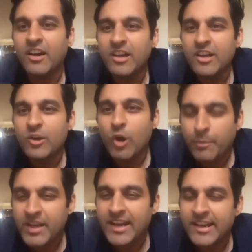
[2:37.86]

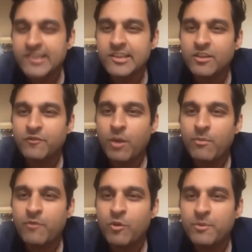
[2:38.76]
copyrights in the form
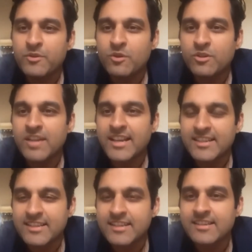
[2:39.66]
of open source
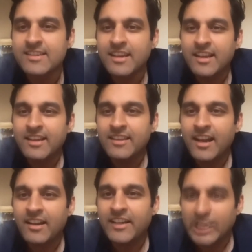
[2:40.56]
licenses
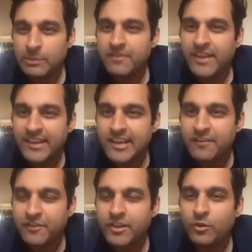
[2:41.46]
that need to be very
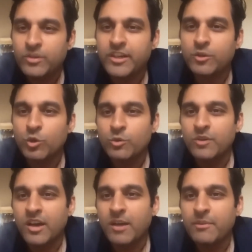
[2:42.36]
carefully looked into
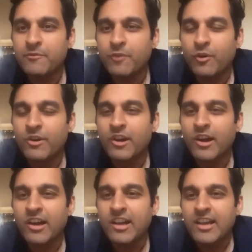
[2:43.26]
before
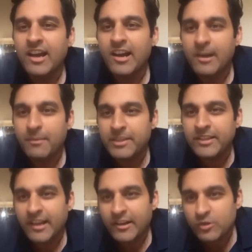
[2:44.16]
a company
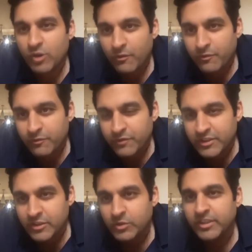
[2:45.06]
that sort of
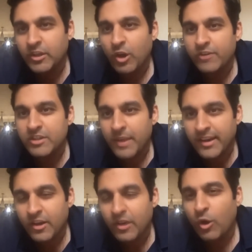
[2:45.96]
wishes to either launch a
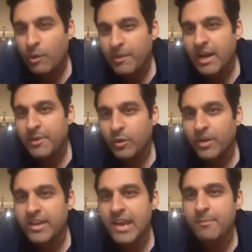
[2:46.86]
vehicle or become an
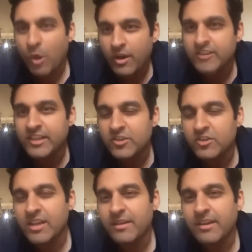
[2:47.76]
OEM or
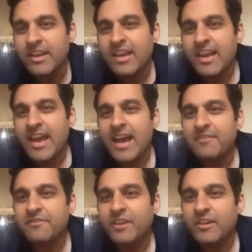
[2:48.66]
essentially
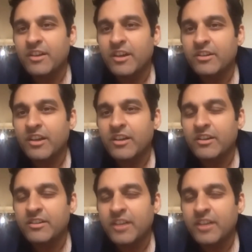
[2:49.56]
have a